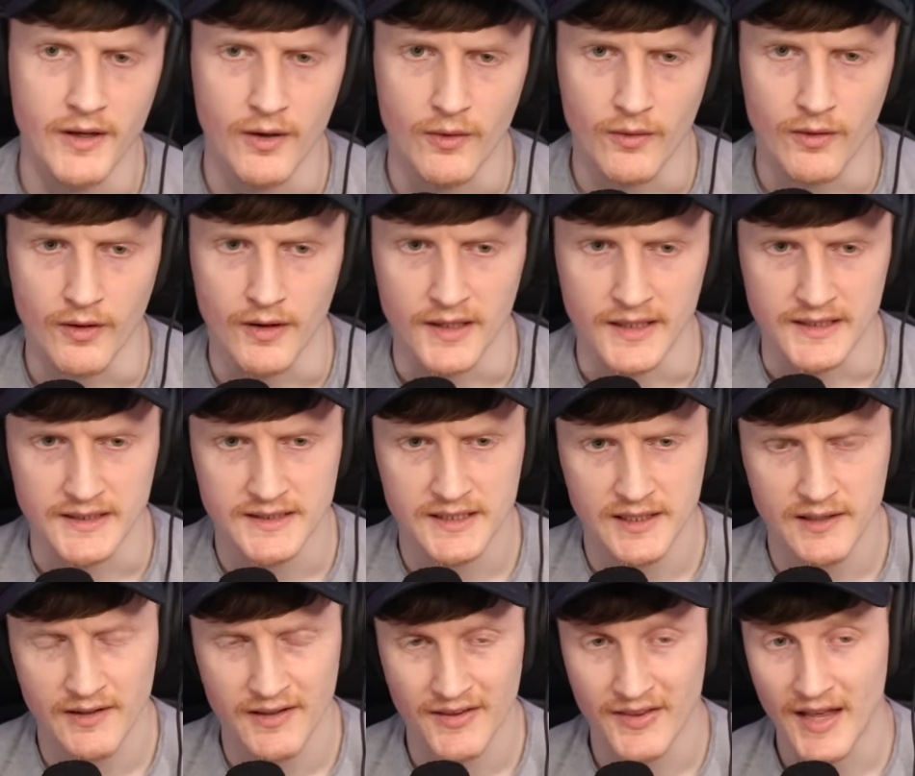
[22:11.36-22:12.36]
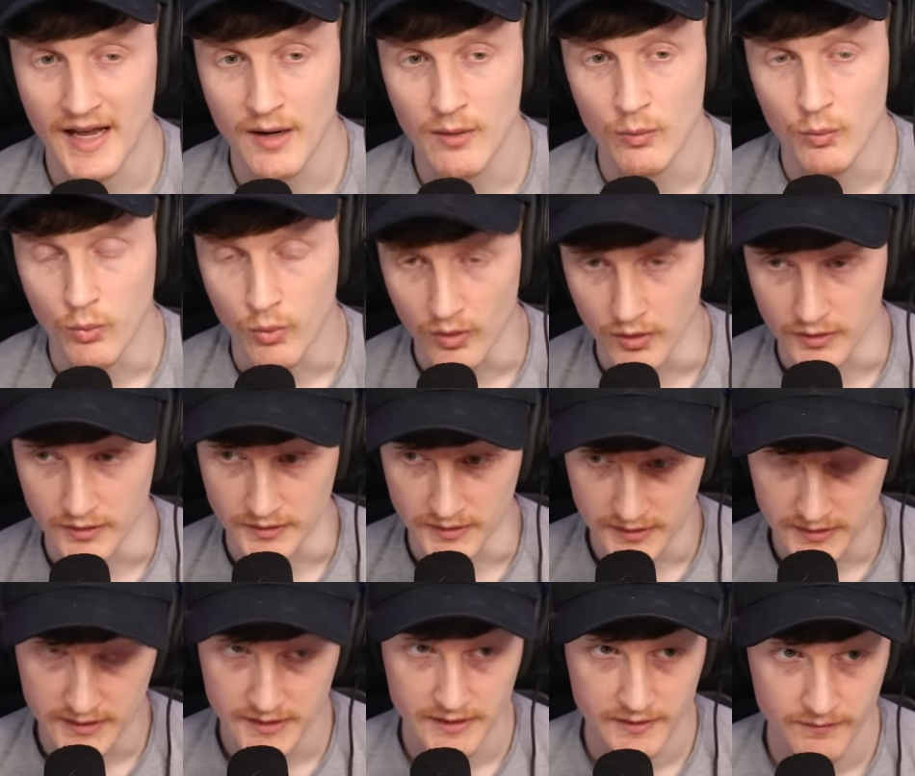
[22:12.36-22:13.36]
go, guys. That
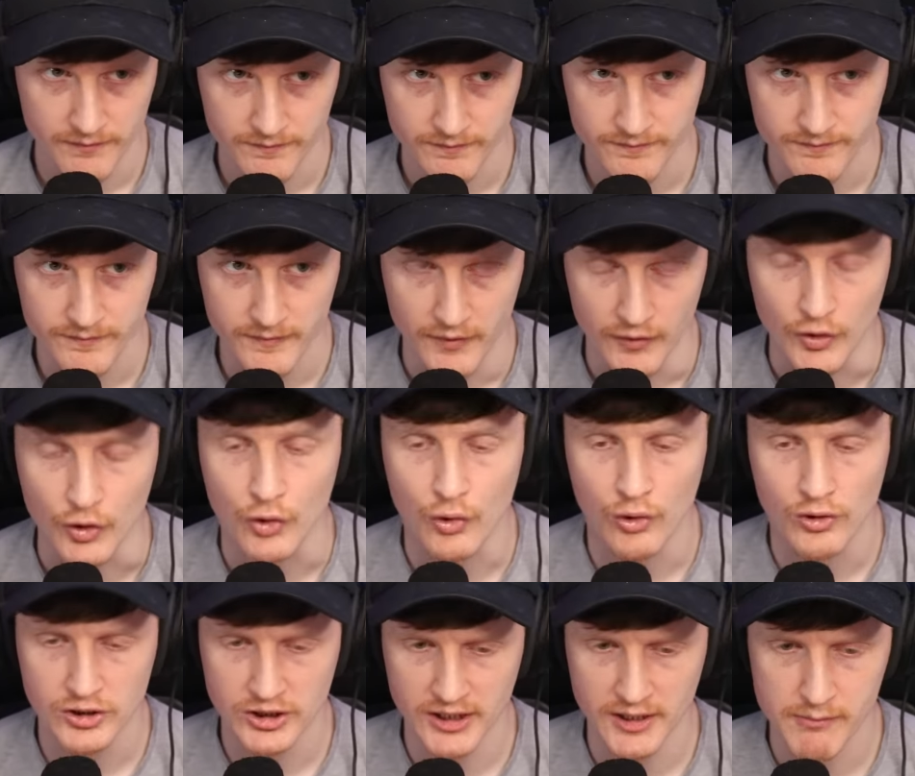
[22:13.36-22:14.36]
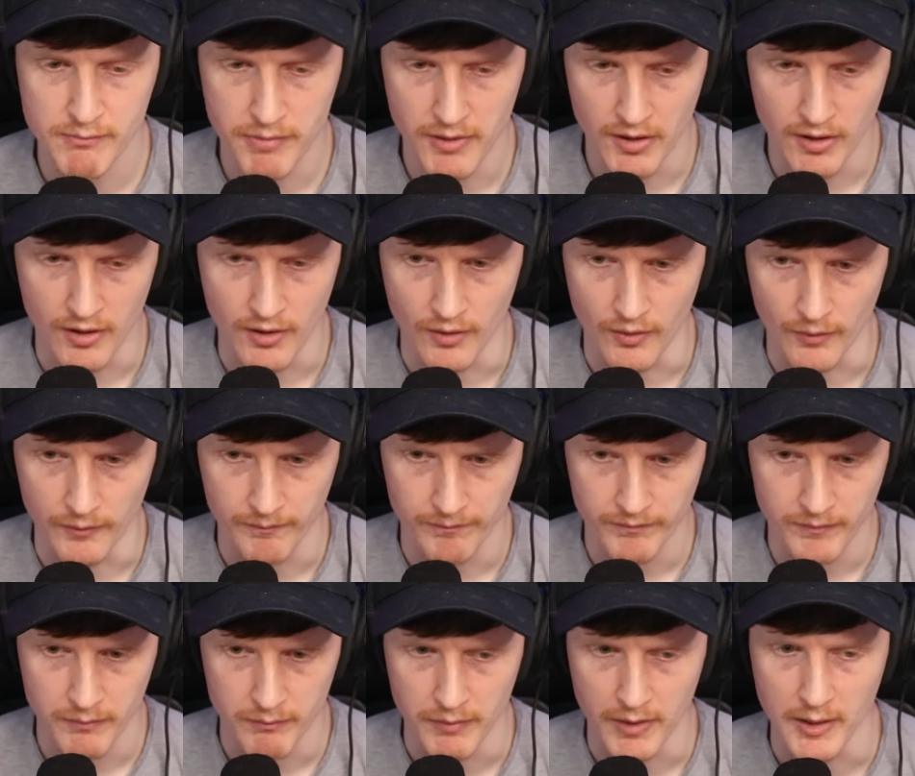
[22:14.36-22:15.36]
was The Crushing Blow
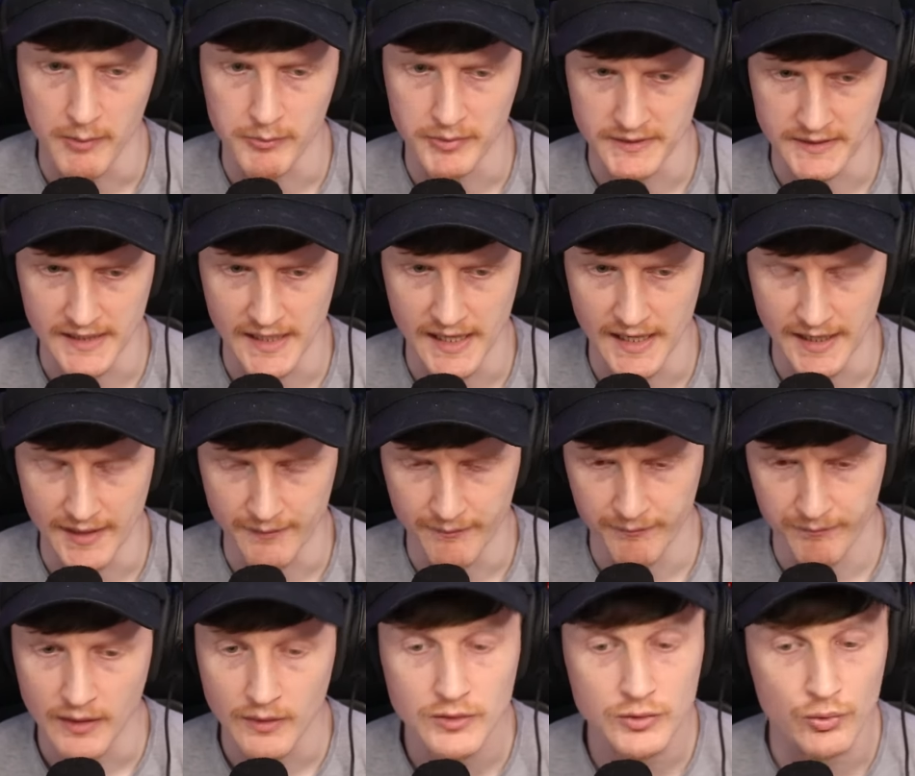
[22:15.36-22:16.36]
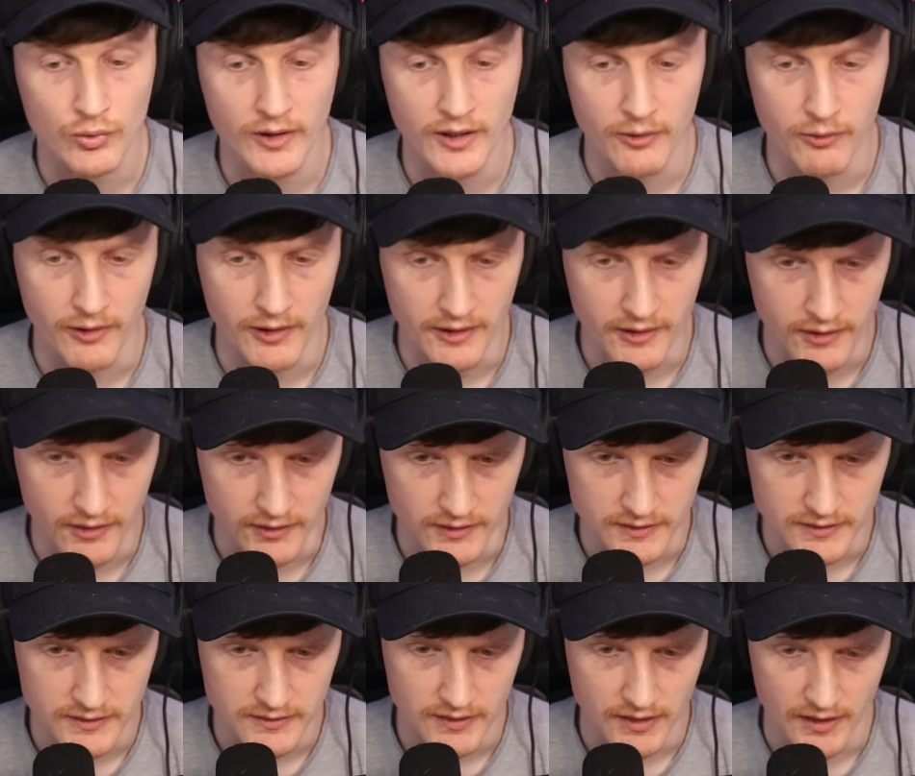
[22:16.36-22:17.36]
by Buzzare. That was really, really
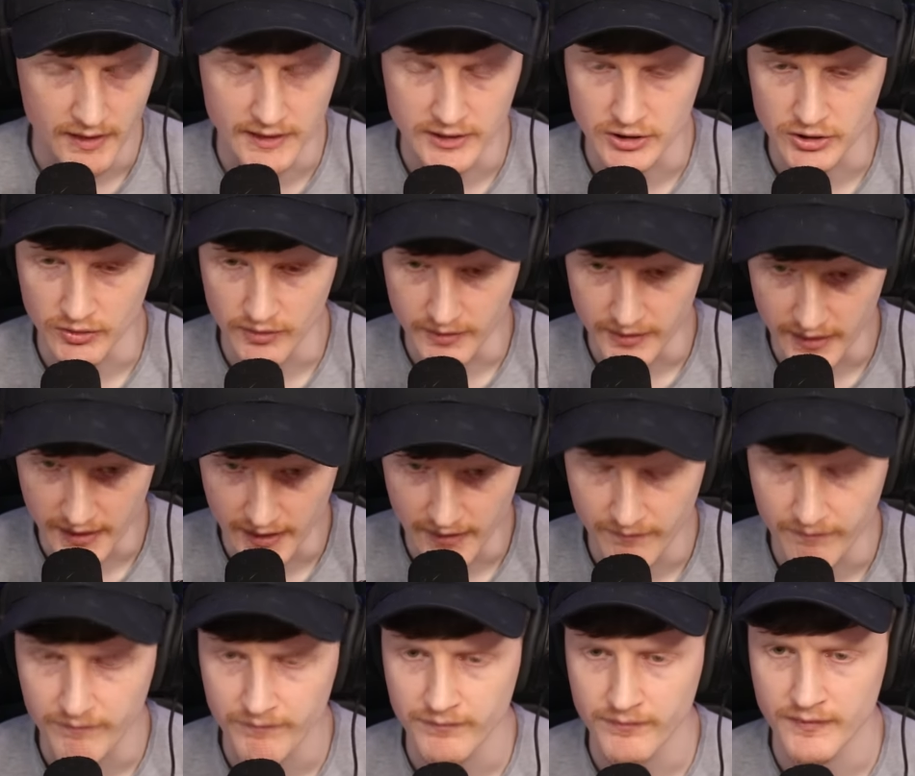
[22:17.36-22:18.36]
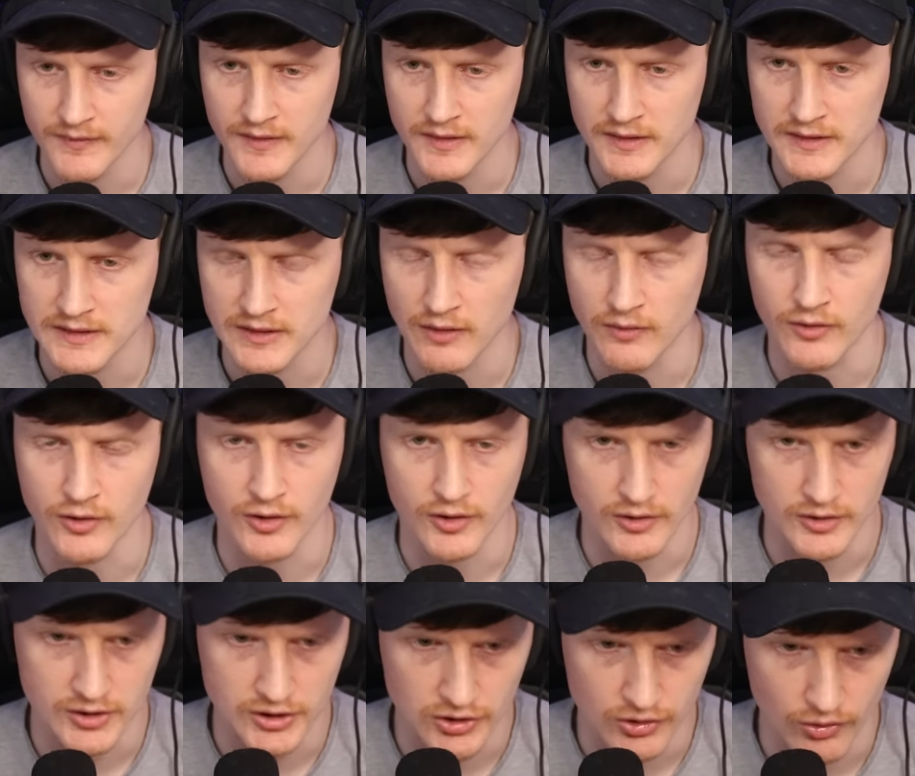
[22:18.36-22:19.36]
good. I enjoyed that. Told a
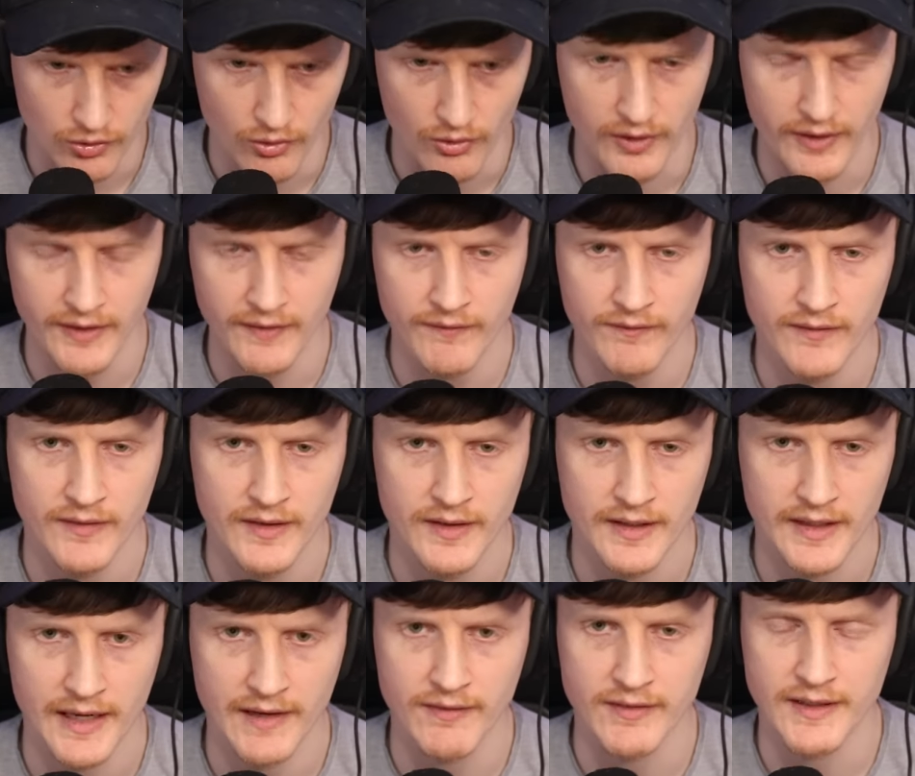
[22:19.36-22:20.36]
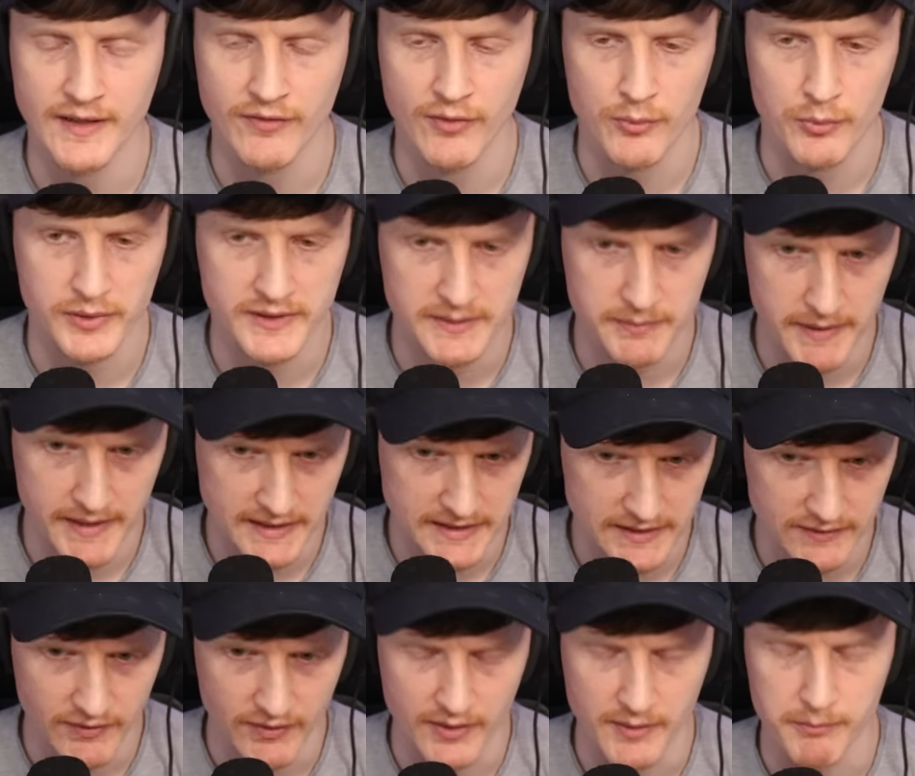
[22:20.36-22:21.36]
good story. Gave a different
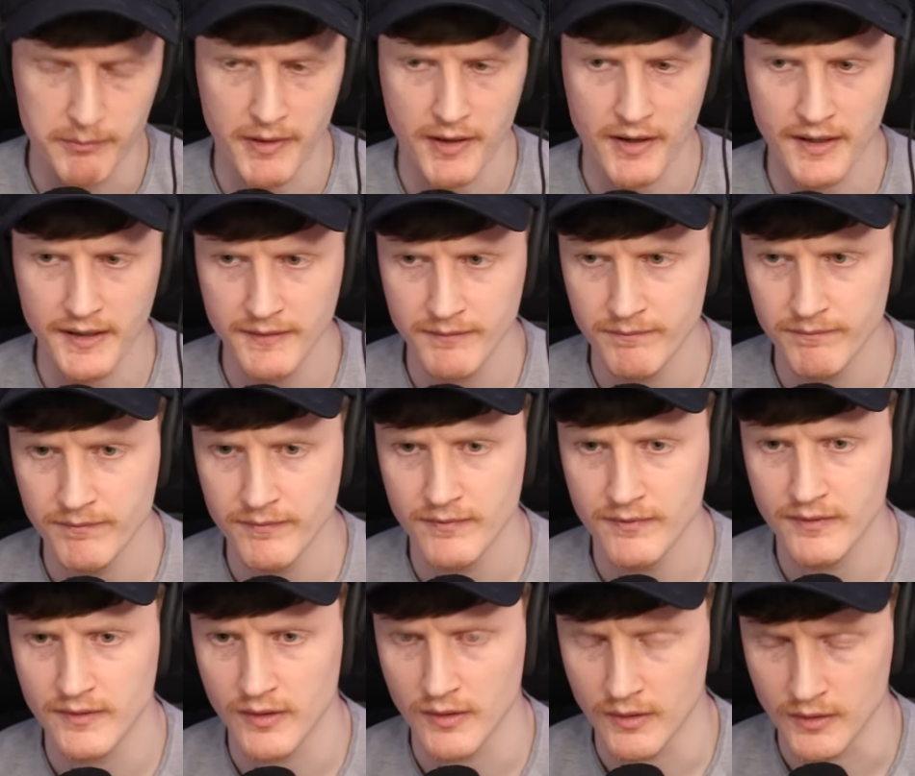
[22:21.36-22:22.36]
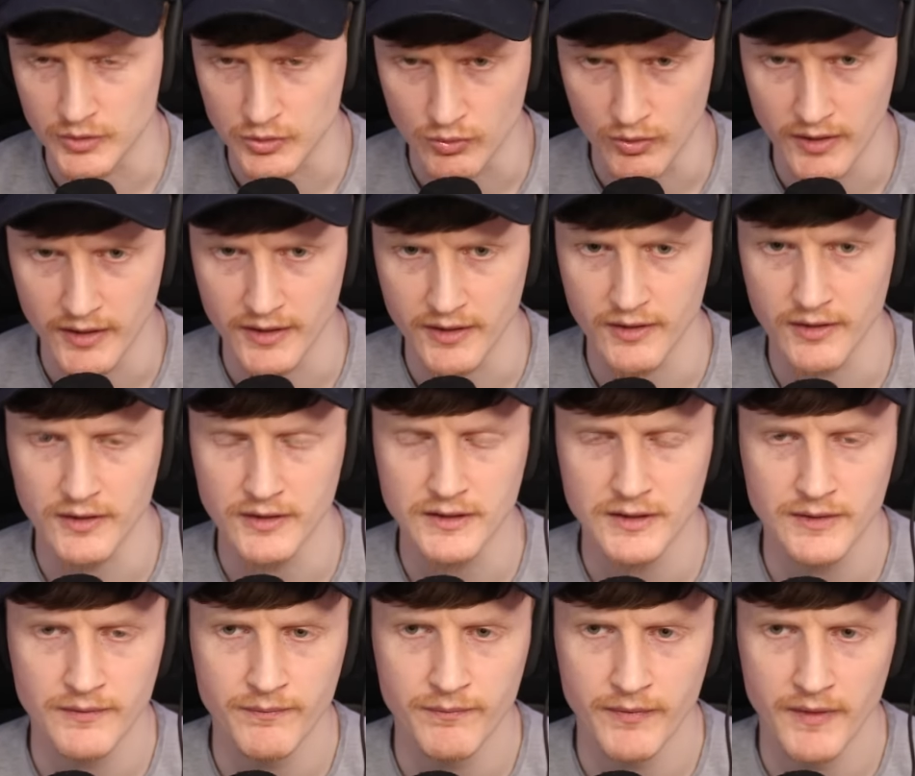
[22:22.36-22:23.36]
perspective on the bite. Thought it was really good.